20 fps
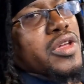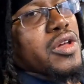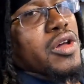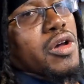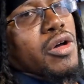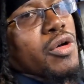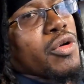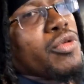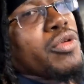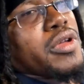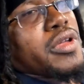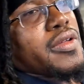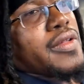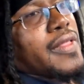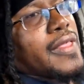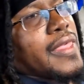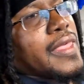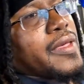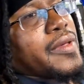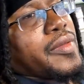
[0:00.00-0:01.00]
to go
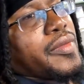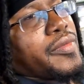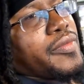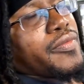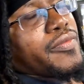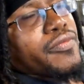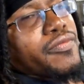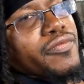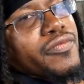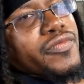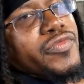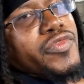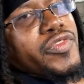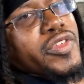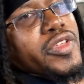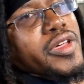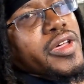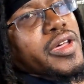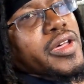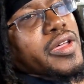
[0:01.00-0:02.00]

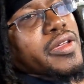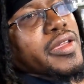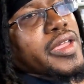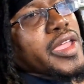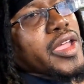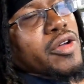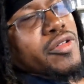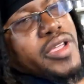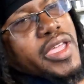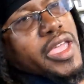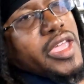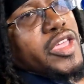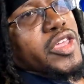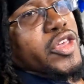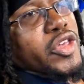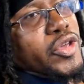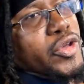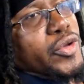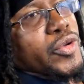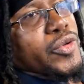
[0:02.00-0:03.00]
to
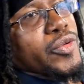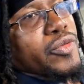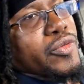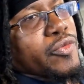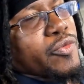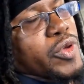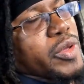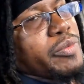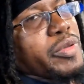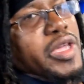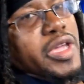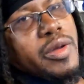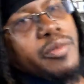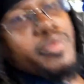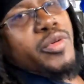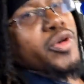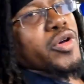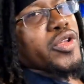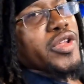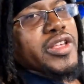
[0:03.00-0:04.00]
LKQ when pick
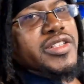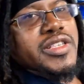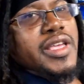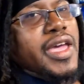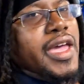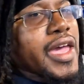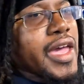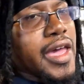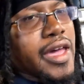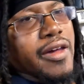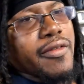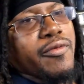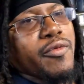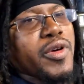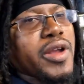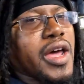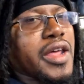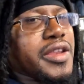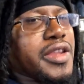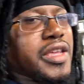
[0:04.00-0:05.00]
and pull doesn't have
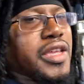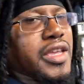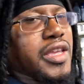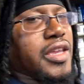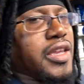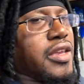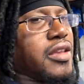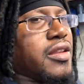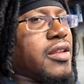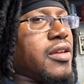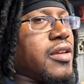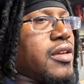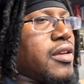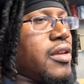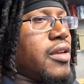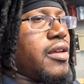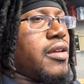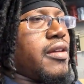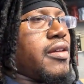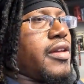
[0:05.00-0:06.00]
what I need
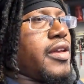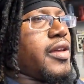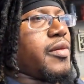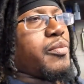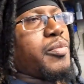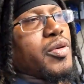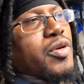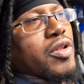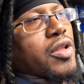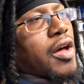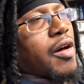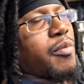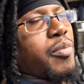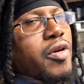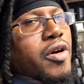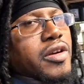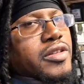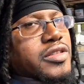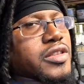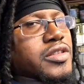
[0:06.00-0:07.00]
and pull off
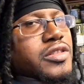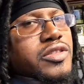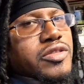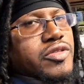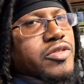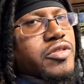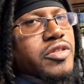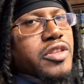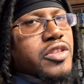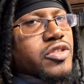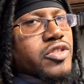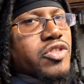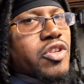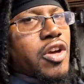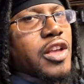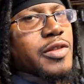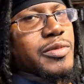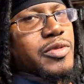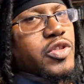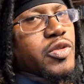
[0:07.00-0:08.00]
parts, because it just
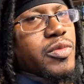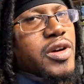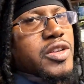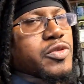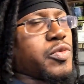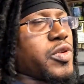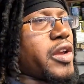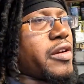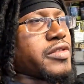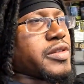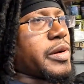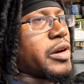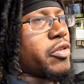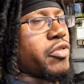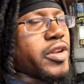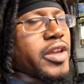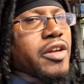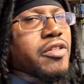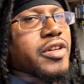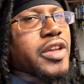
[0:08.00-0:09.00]
costs me too much every time I go
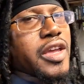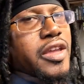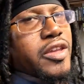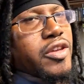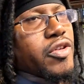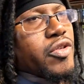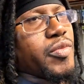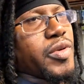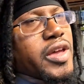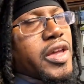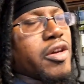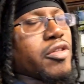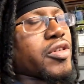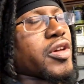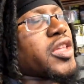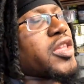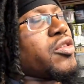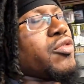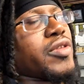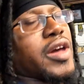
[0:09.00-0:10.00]
to LKQ. But
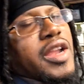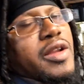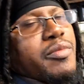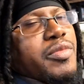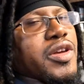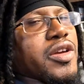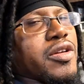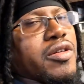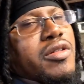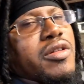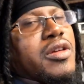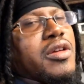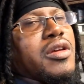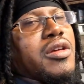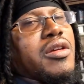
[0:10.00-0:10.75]
LKQ got a bigger